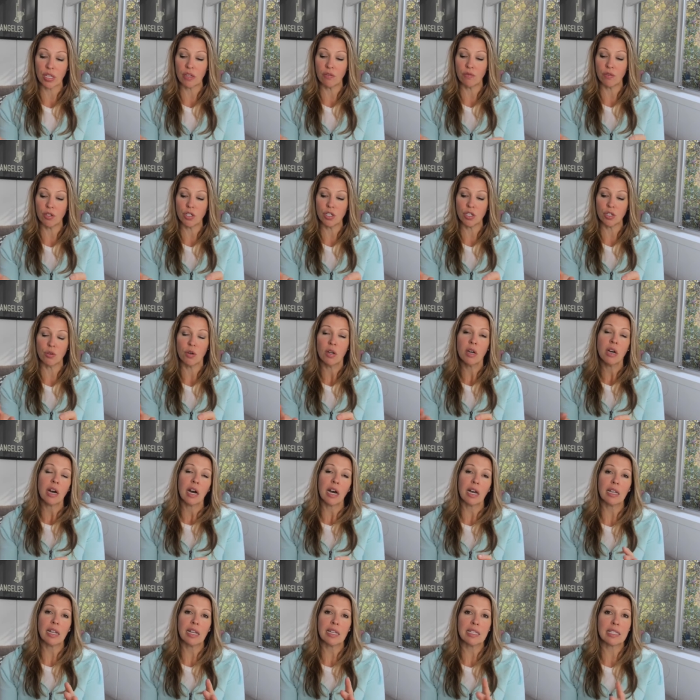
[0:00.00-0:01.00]
even do
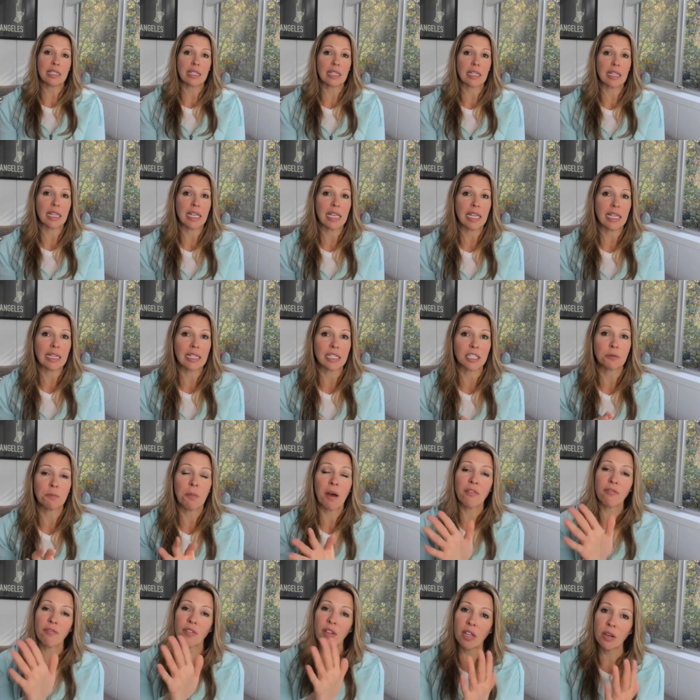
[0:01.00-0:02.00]
a nice little English
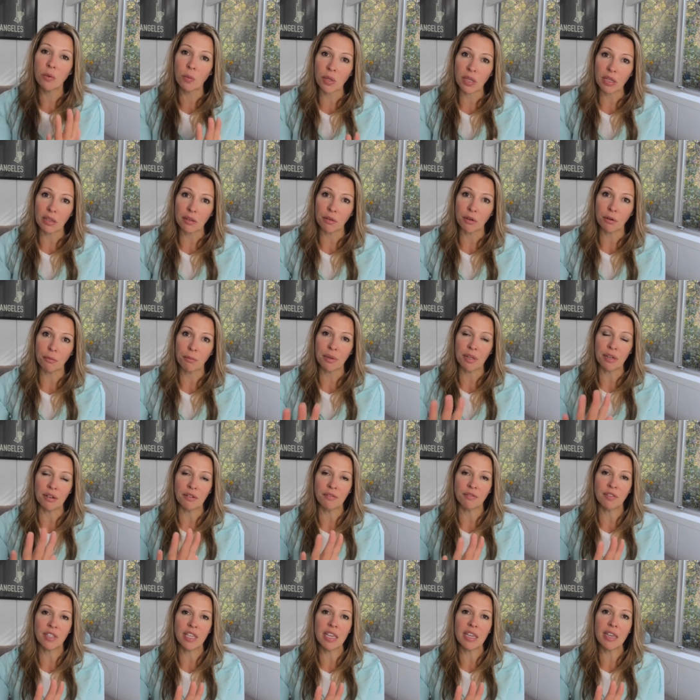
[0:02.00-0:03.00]
muffin with a little bit of
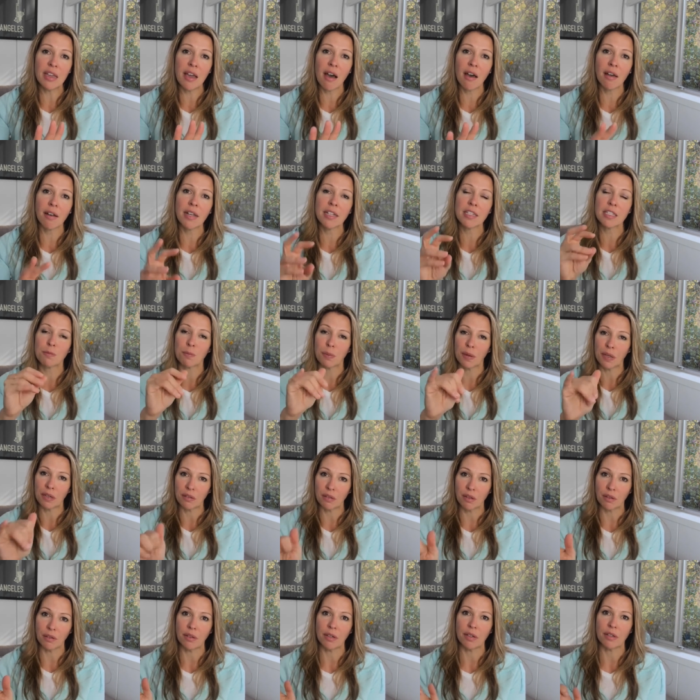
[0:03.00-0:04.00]
ghee on it, sprinkle
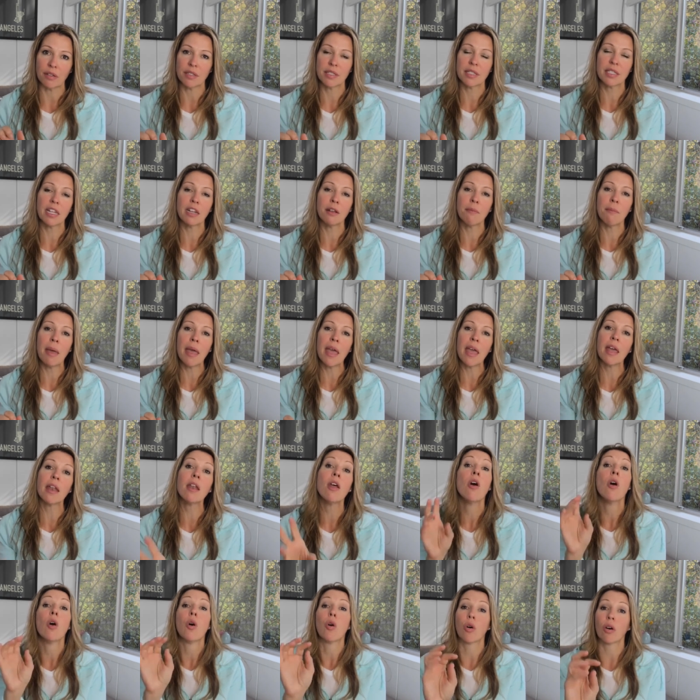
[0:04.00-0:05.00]
a little cinnamon
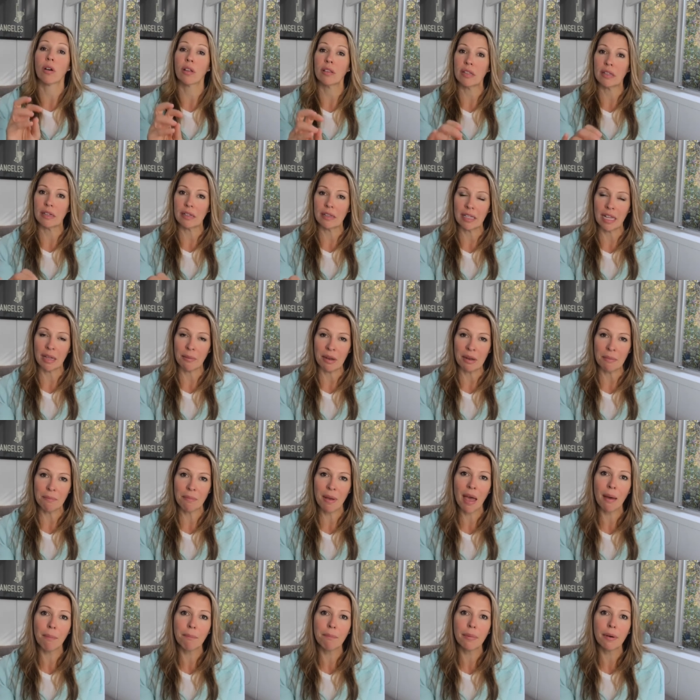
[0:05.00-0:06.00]
or a little lemon
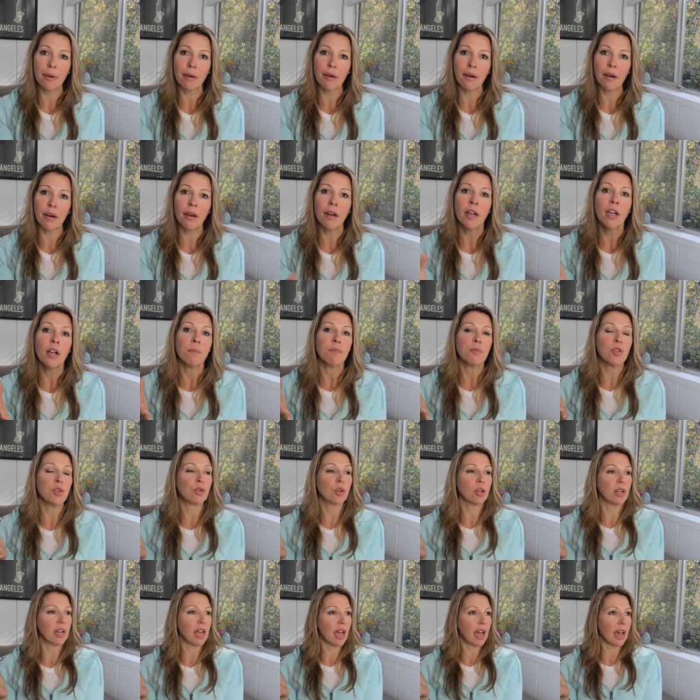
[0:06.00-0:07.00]
pepper. You
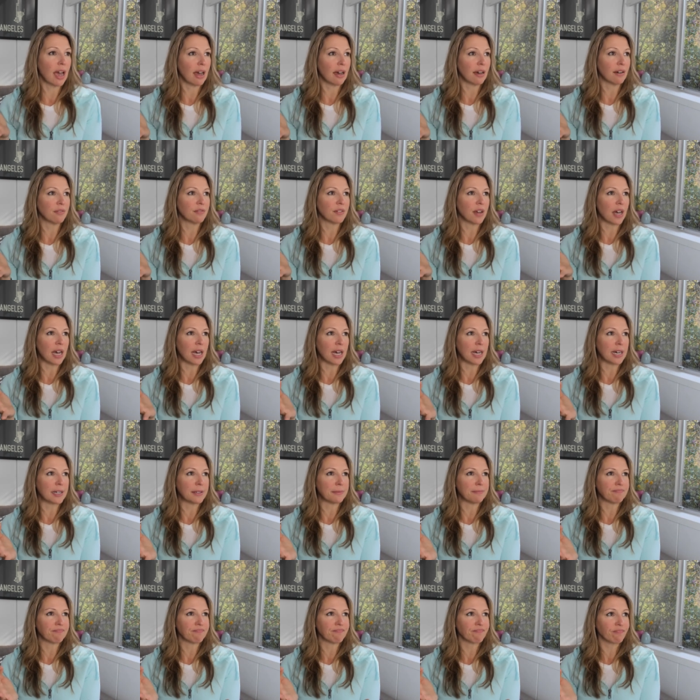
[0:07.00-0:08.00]
could have
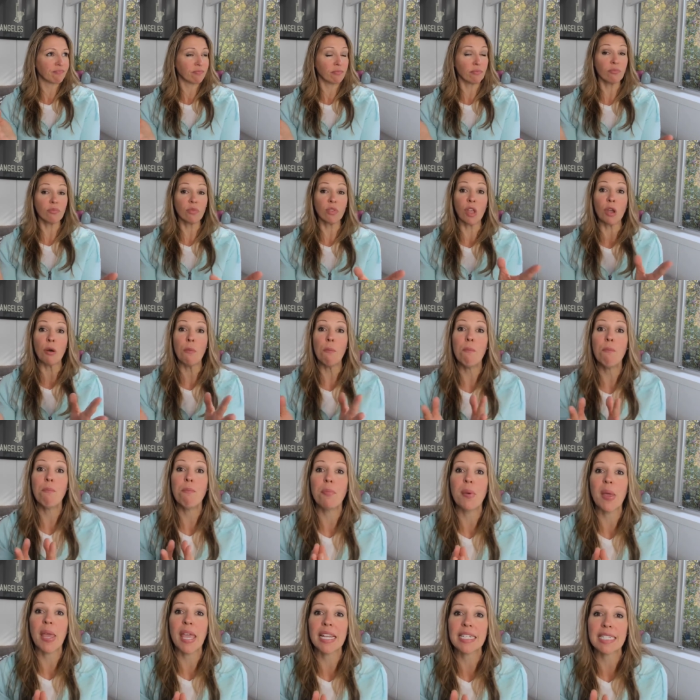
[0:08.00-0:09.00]

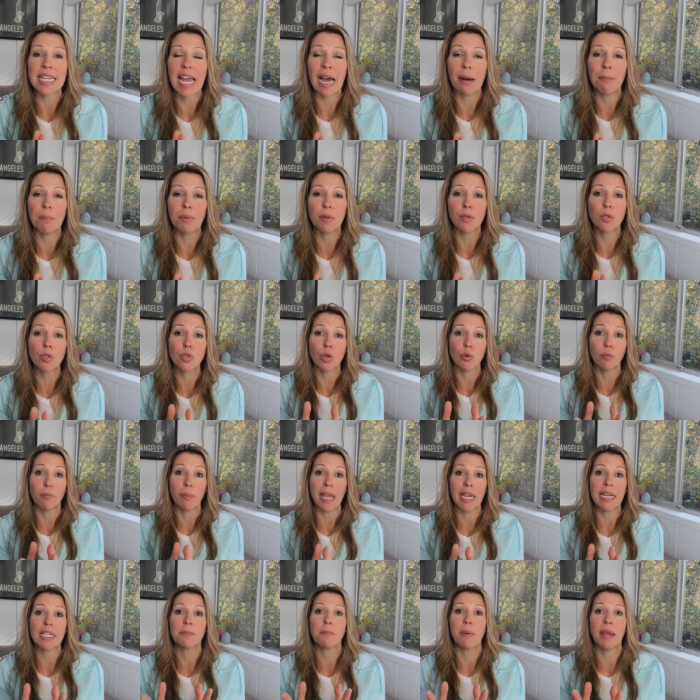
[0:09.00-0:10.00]
baked apples or
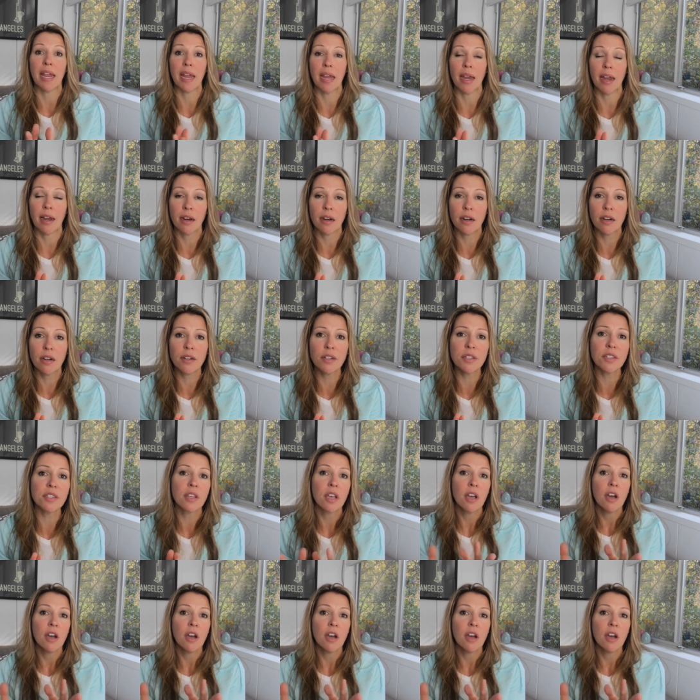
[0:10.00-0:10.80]
baked pears